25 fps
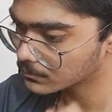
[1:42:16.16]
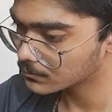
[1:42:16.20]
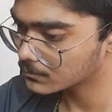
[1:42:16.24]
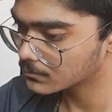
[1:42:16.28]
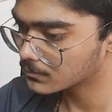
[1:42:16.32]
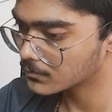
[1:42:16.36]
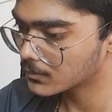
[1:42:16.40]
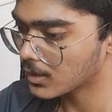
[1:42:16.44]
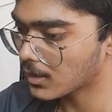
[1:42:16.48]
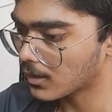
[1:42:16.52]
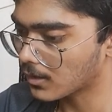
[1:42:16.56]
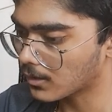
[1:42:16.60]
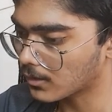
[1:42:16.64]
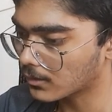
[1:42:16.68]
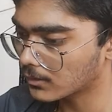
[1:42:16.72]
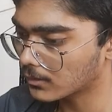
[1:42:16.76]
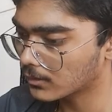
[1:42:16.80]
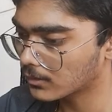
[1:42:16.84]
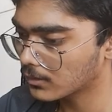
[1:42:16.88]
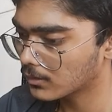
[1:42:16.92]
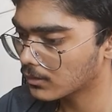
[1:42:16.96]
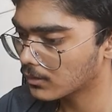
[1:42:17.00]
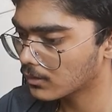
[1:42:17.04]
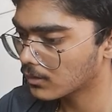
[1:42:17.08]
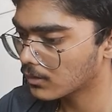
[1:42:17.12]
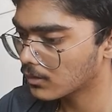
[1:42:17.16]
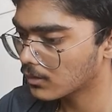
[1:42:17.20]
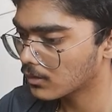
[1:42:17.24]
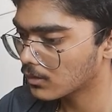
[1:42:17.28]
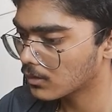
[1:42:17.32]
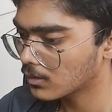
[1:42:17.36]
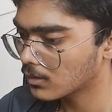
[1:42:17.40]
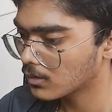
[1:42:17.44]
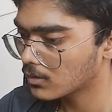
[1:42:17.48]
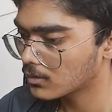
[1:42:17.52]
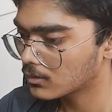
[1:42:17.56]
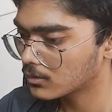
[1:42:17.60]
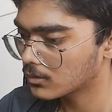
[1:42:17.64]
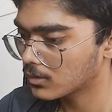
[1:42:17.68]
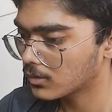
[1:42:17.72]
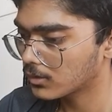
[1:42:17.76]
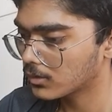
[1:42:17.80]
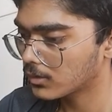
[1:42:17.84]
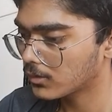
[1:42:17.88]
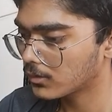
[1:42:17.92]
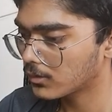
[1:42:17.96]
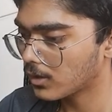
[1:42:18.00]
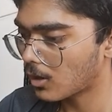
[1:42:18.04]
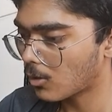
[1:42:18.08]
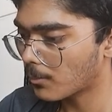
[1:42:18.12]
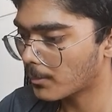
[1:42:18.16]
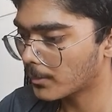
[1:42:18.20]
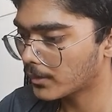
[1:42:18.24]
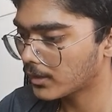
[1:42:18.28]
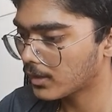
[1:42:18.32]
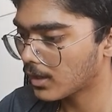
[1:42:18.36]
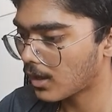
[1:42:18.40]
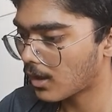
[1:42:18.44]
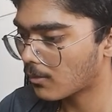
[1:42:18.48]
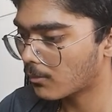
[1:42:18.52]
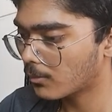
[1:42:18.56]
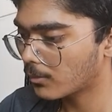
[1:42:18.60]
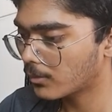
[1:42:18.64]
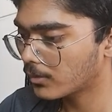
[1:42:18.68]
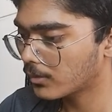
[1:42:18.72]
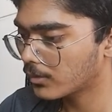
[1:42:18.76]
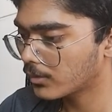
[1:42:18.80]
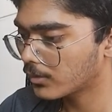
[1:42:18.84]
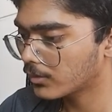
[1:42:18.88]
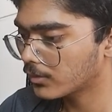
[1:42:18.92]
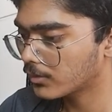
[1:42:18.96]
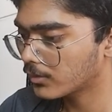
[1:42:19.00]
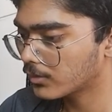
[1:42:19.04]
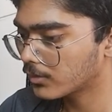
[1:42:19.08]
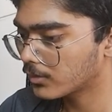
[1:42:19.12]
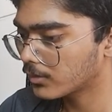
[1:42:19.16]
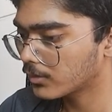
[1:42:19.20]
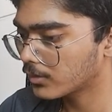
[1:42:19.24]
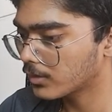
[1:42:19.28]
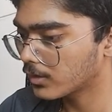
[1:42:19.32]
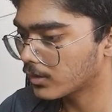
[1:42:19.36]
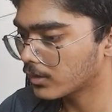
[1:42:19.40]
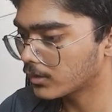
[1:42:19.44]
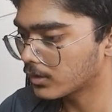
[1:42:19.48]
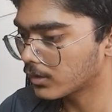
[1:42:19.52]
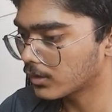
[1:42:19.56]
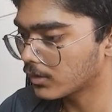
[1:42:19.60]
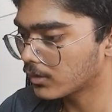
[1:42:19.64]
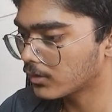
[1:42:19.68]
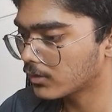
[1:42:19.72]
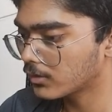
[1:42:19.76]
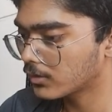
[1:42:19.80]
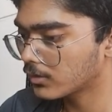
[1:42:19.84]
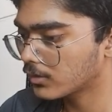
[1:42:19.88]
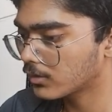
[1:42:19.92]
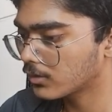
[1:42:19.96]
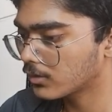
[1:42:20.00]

Yeah, this is how many hours it is.